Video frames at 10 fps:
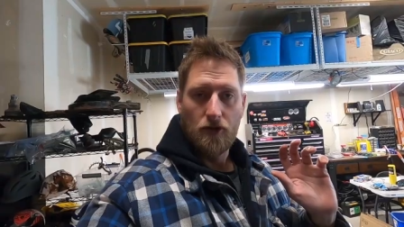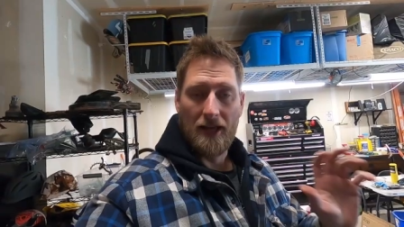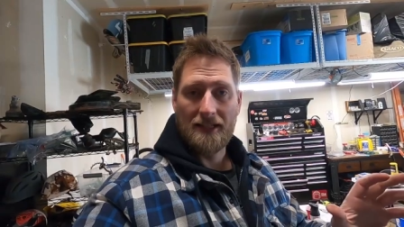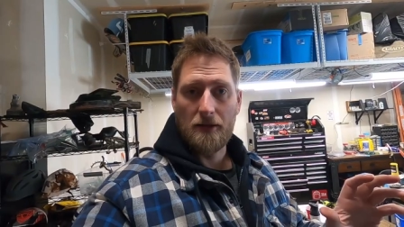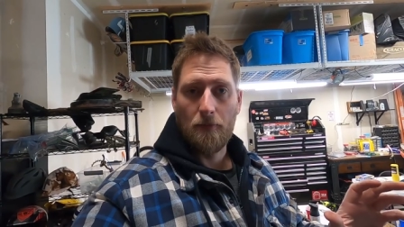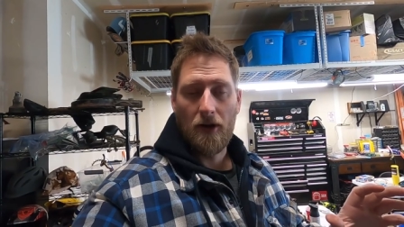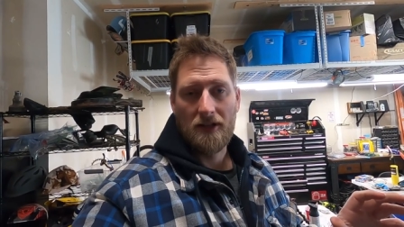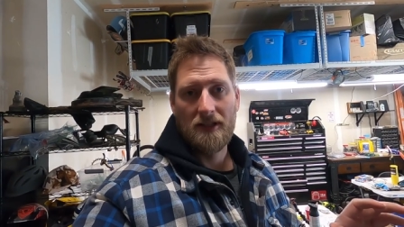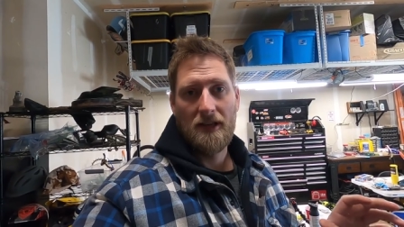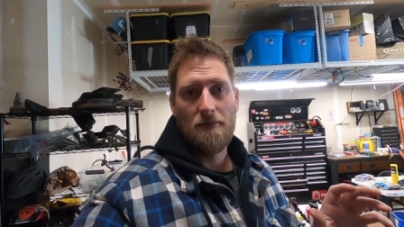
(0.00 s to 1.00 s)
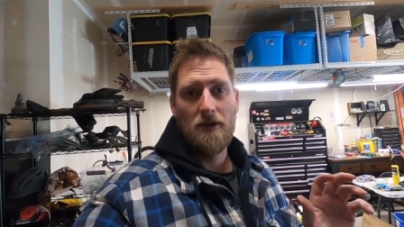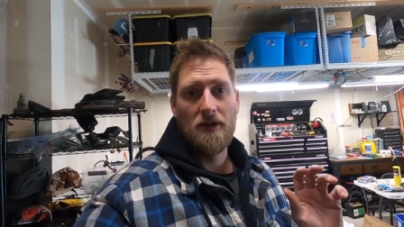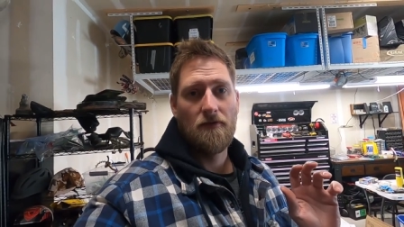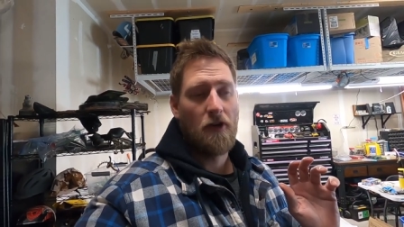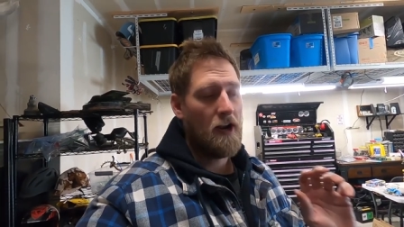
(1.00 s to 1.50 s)
So that's the process I'm
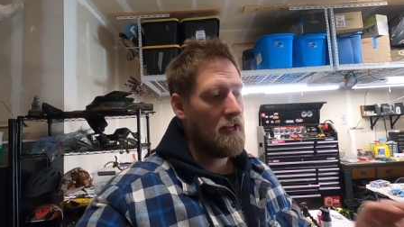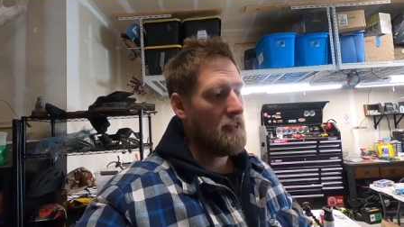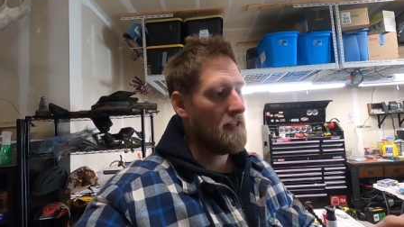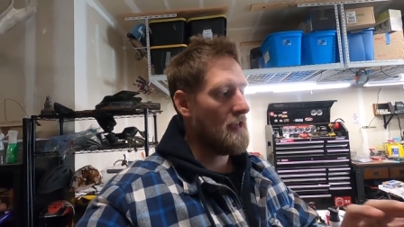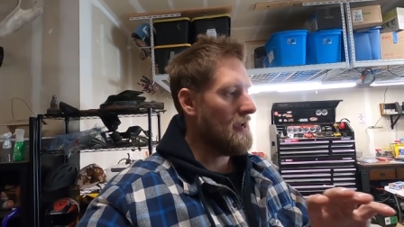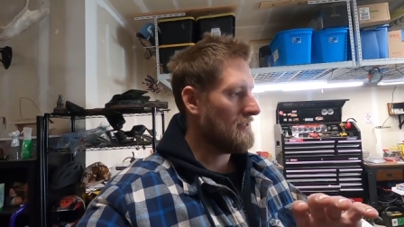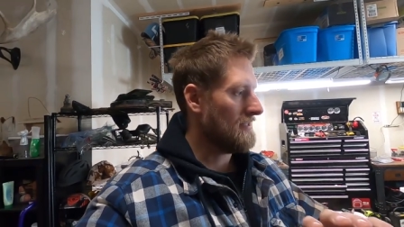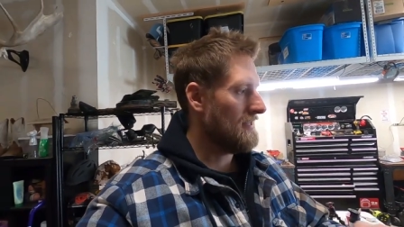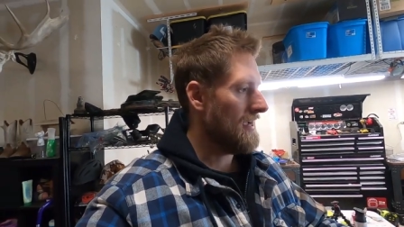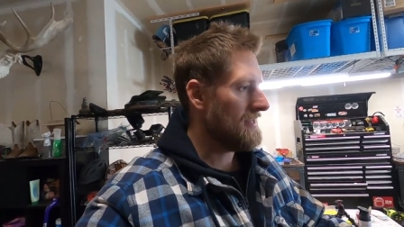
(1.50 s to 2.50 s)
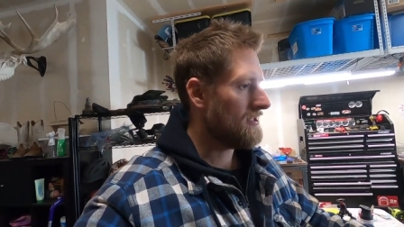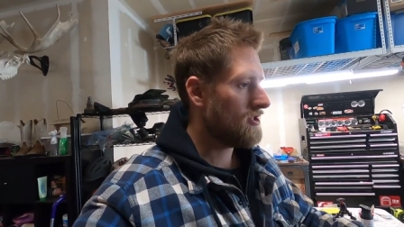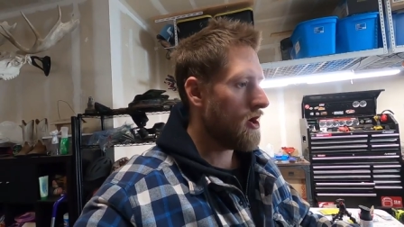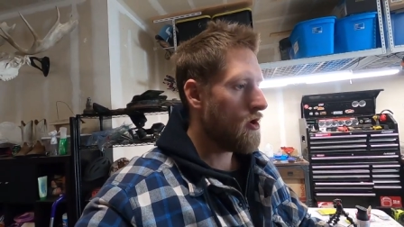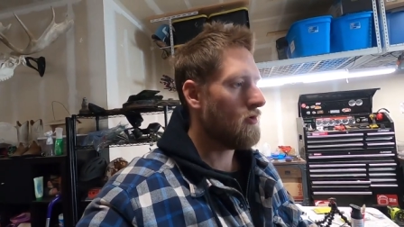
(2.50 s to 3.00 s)
using for anything that has a nice
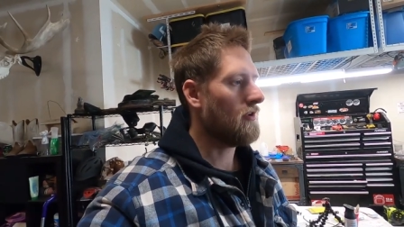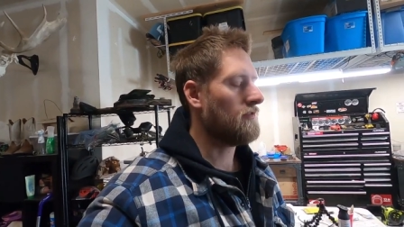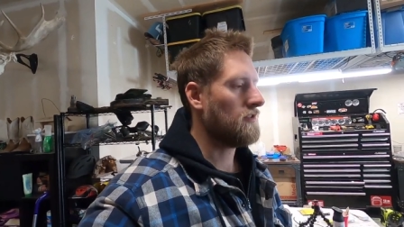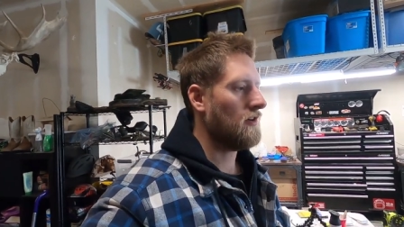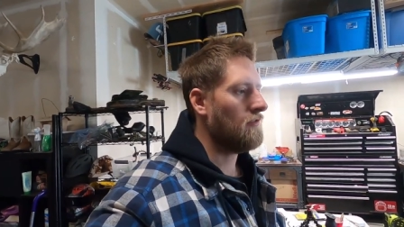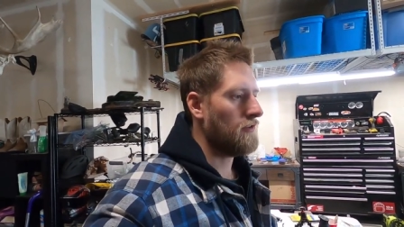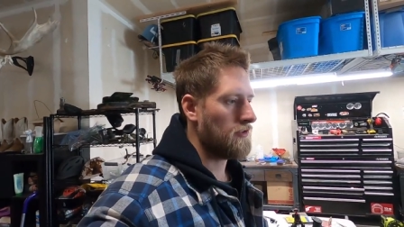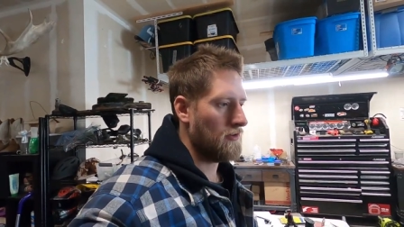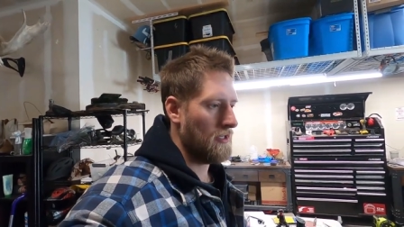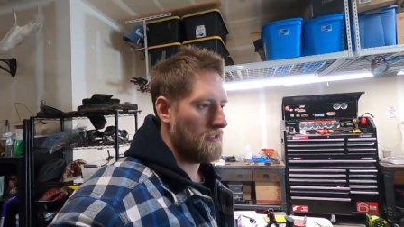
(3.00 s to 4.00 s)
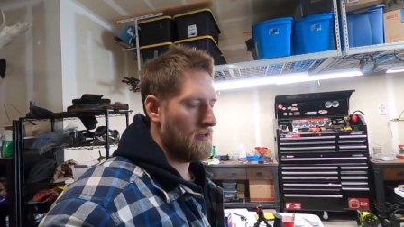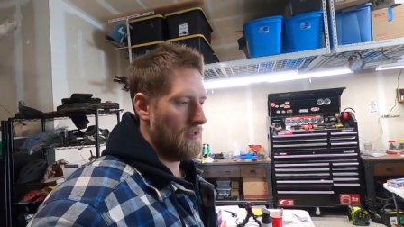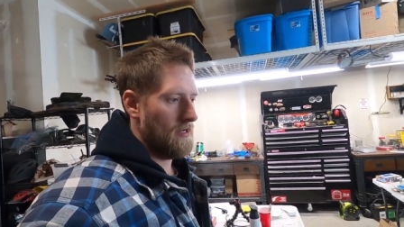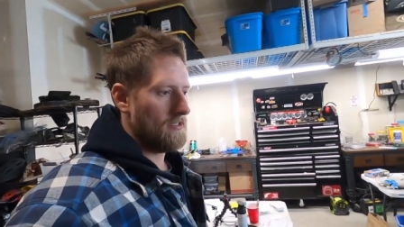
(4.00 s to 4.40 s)
coat of surface rust on